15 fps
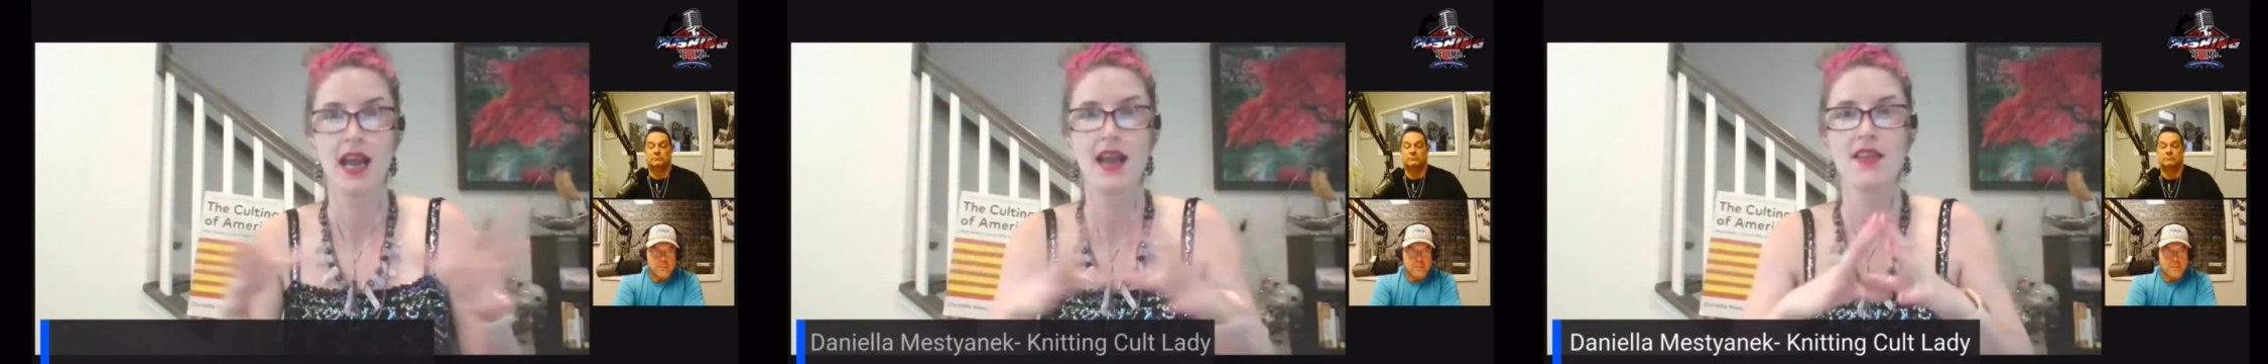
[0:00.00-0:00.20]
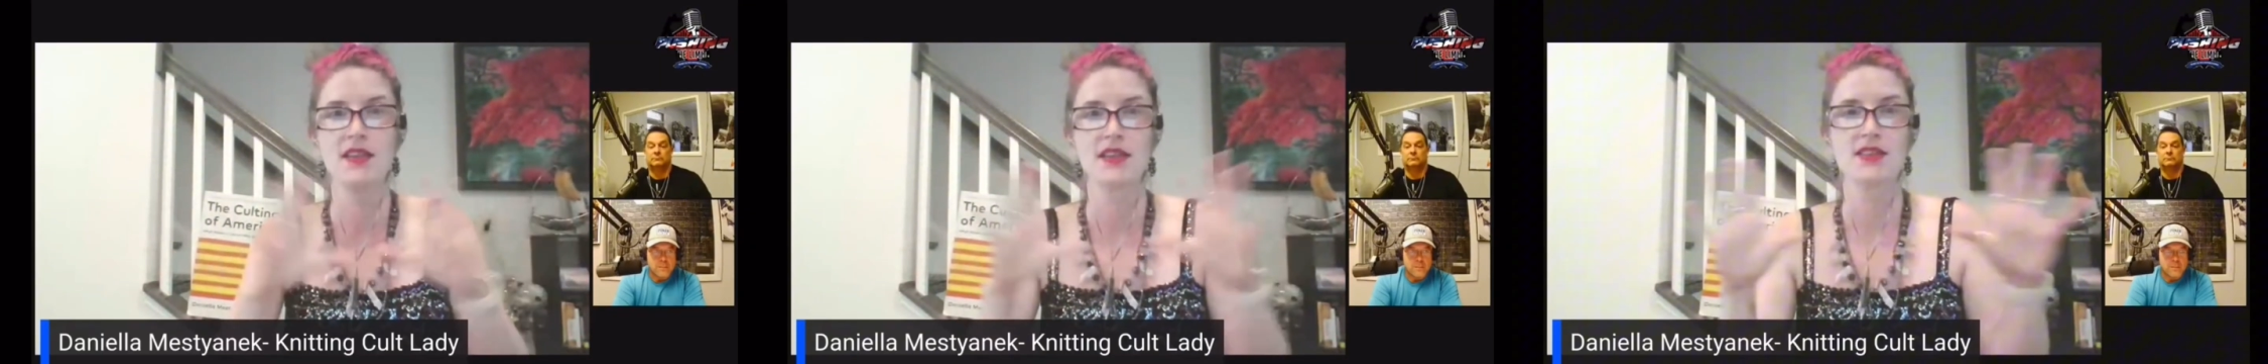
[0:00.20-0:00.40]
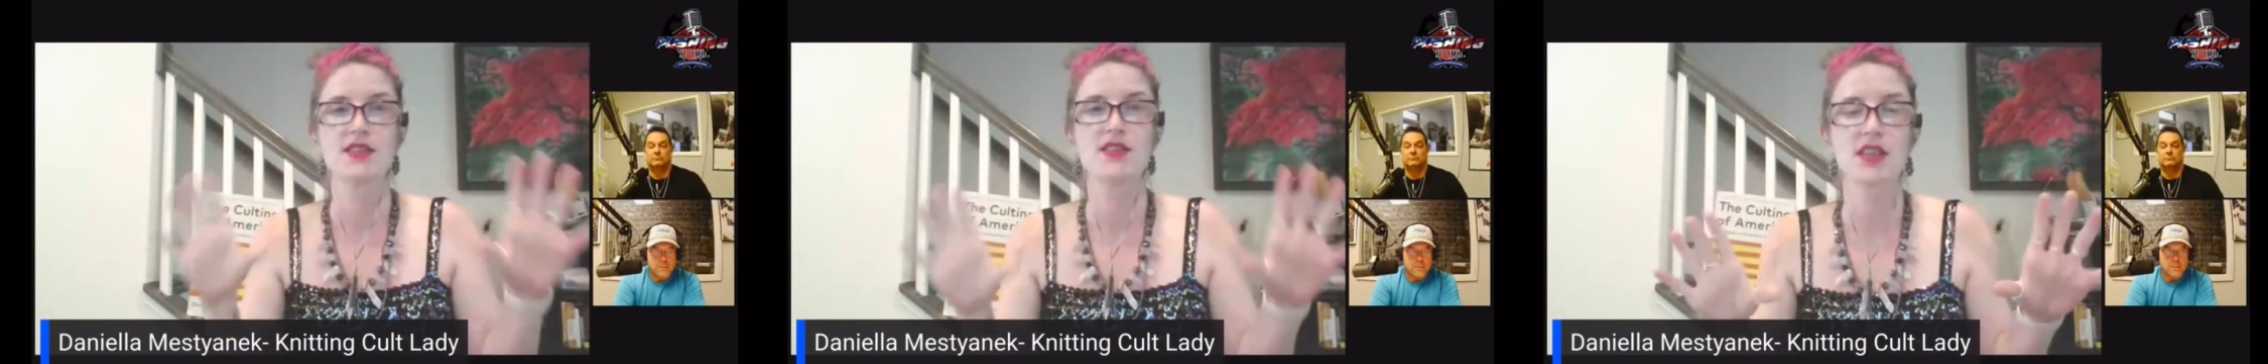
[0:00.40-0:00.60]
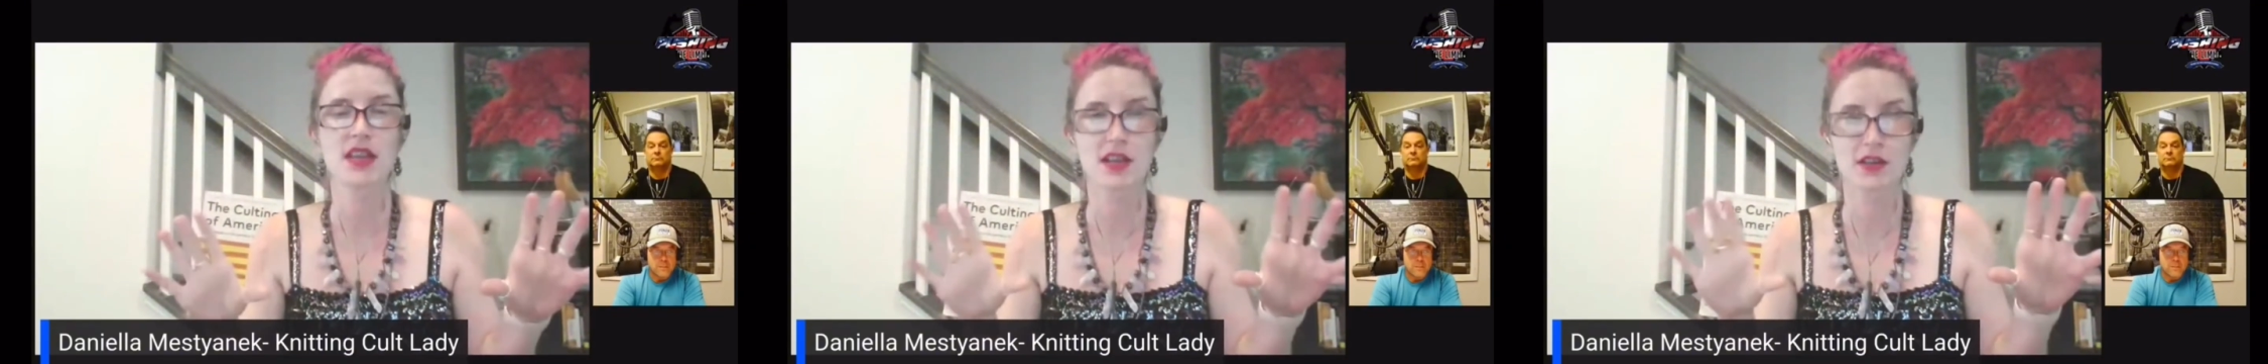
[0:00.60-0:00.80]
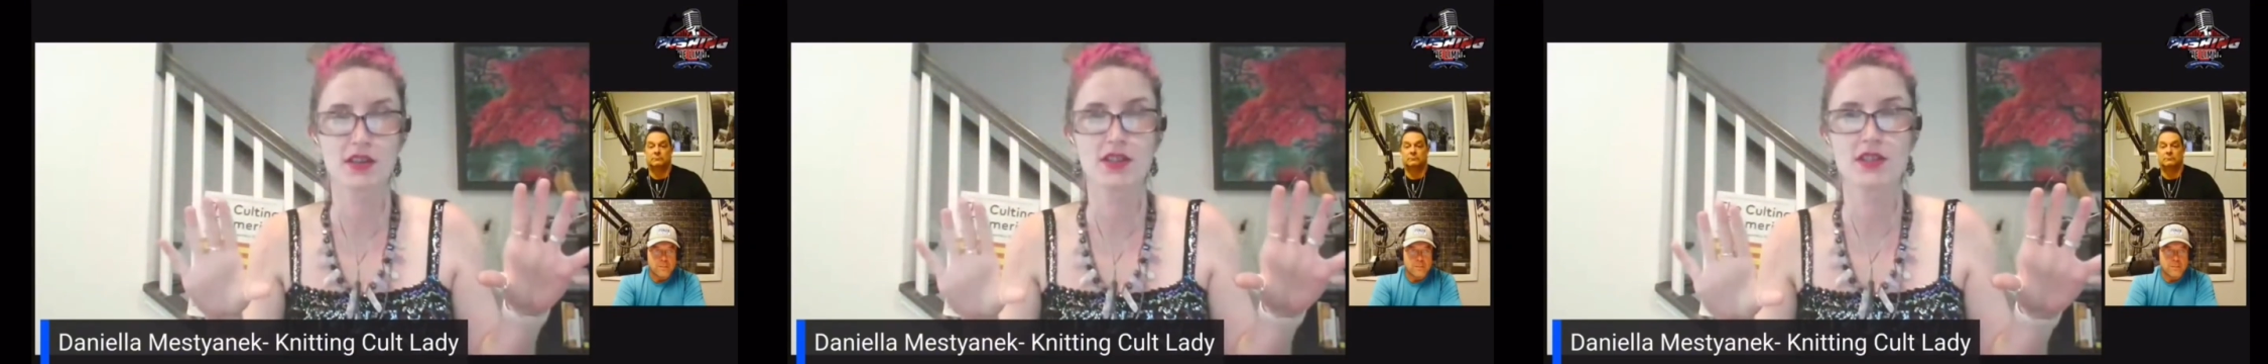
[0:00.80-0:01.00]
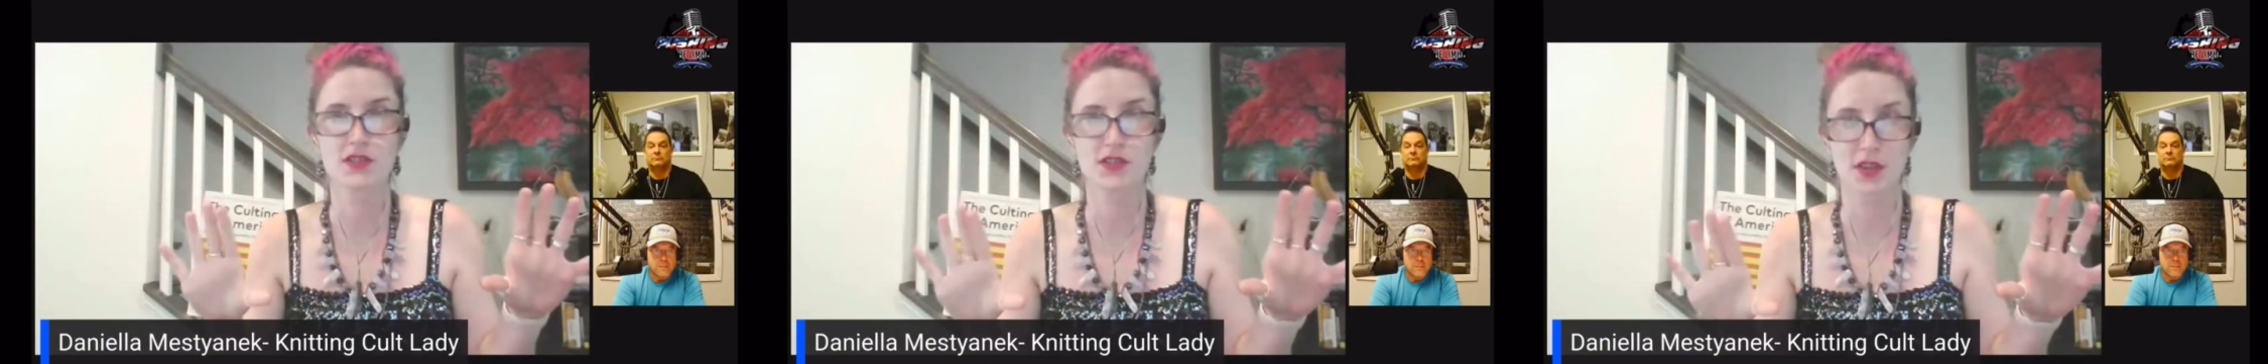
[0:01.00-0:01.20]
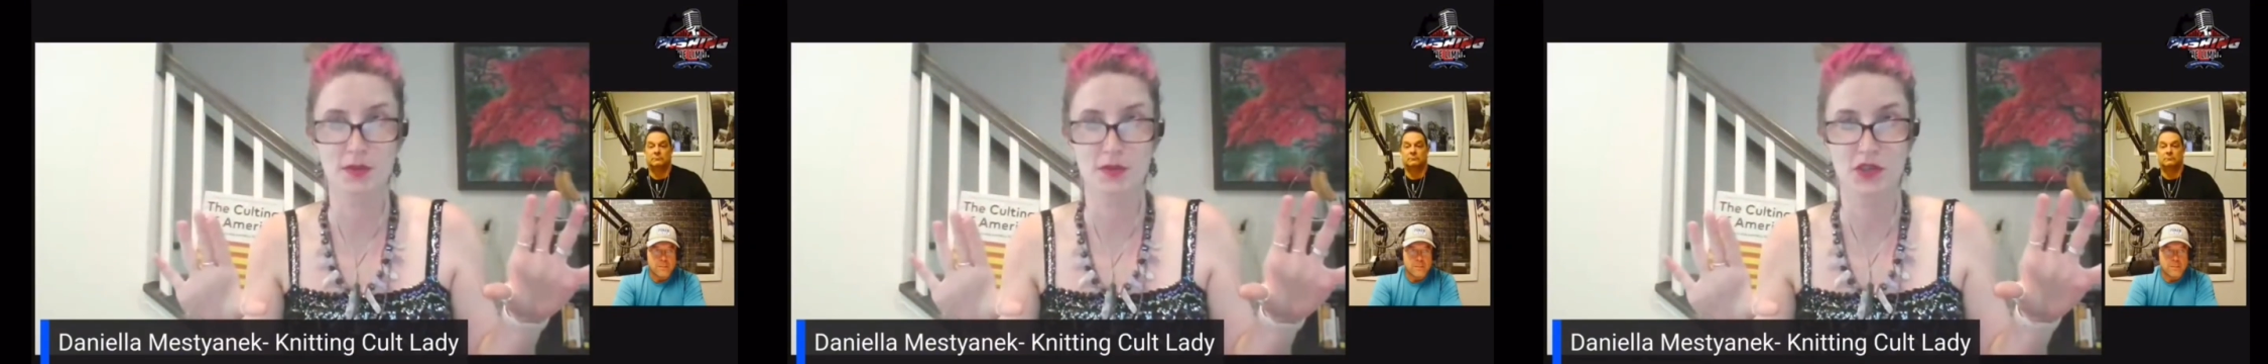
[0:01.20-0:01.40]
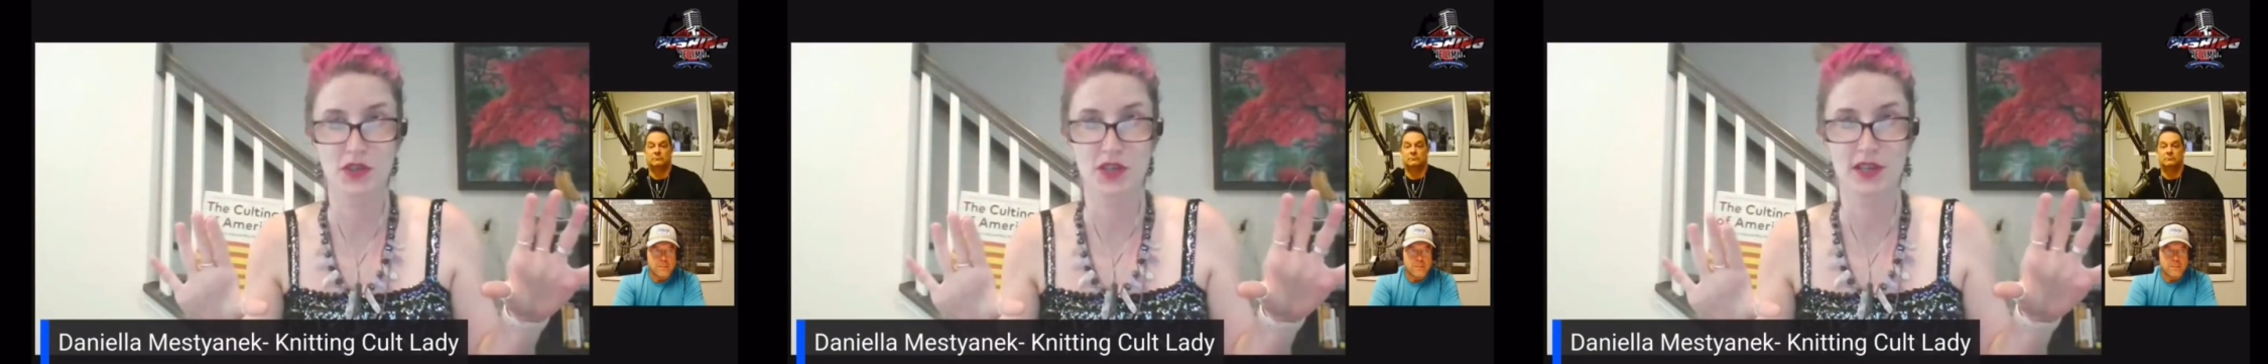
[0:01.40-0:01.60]
And this sacred
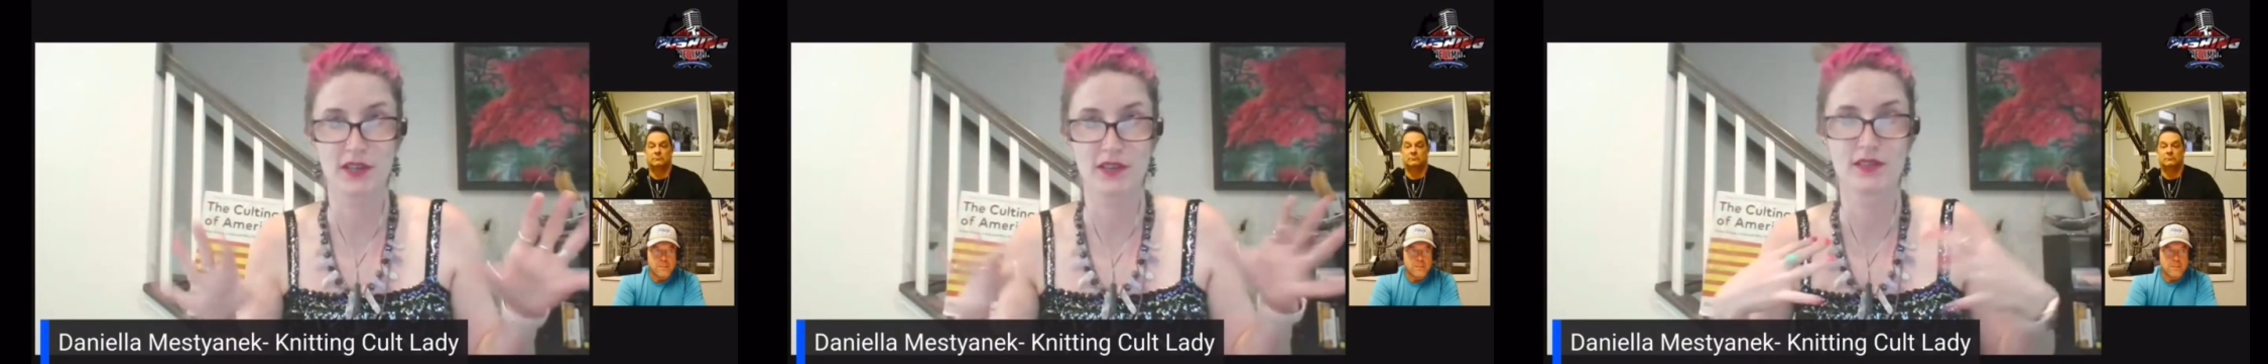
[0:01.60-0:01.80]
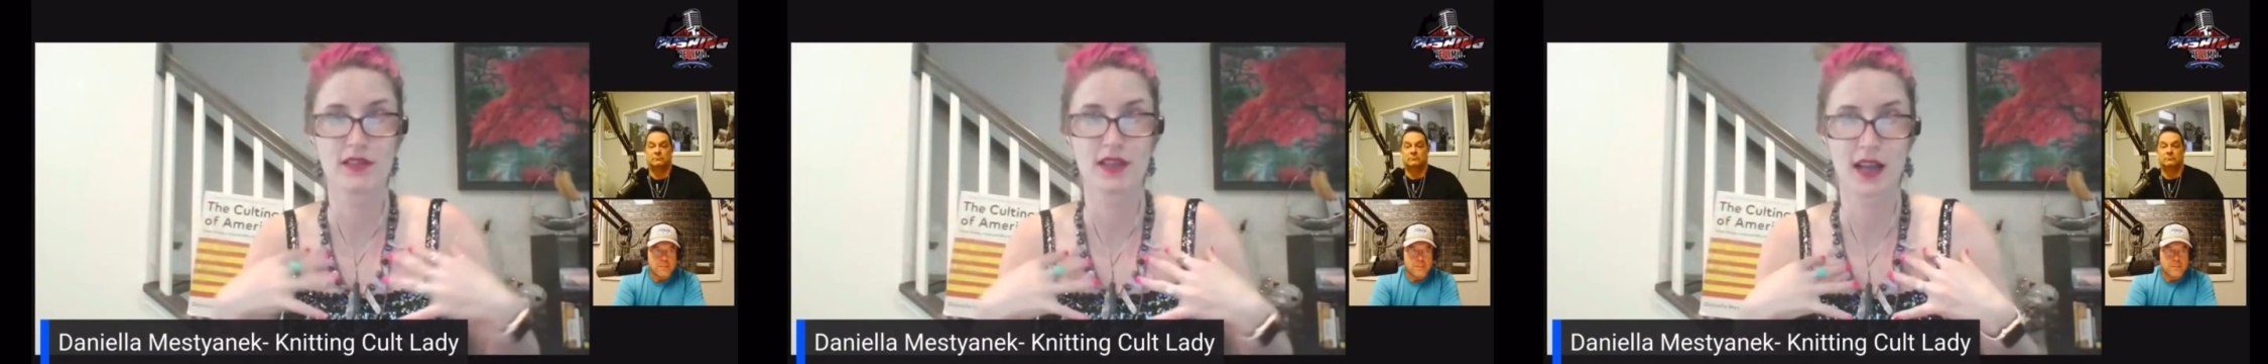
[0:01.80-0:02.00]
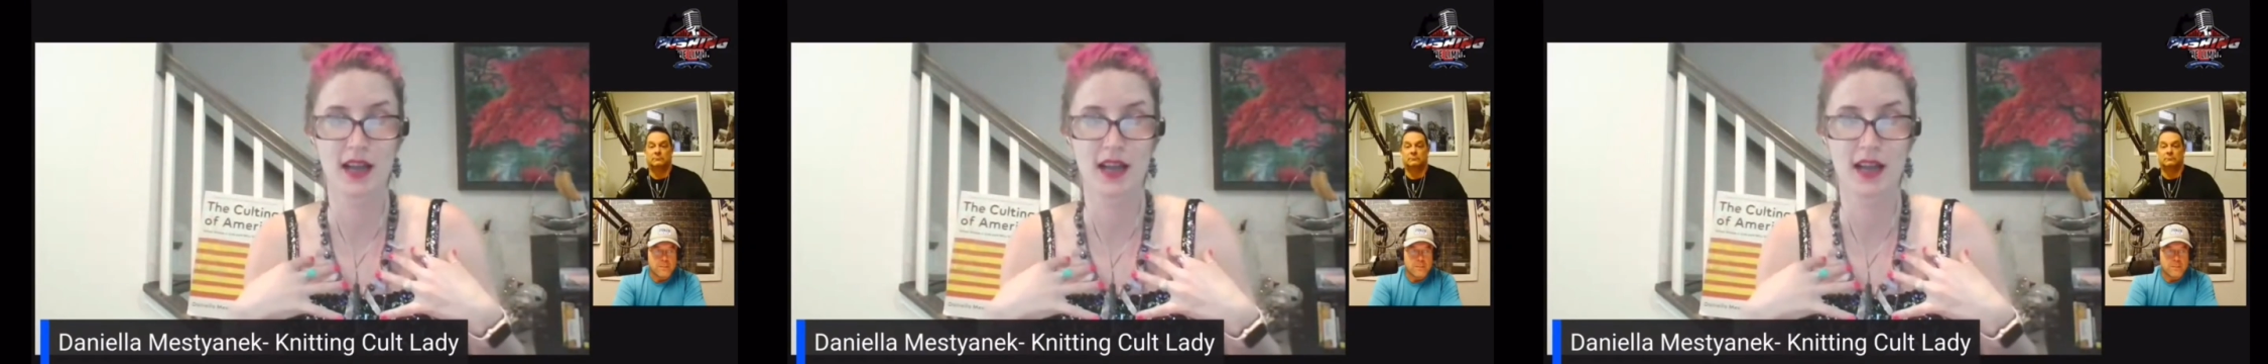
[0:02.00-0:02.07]
assumption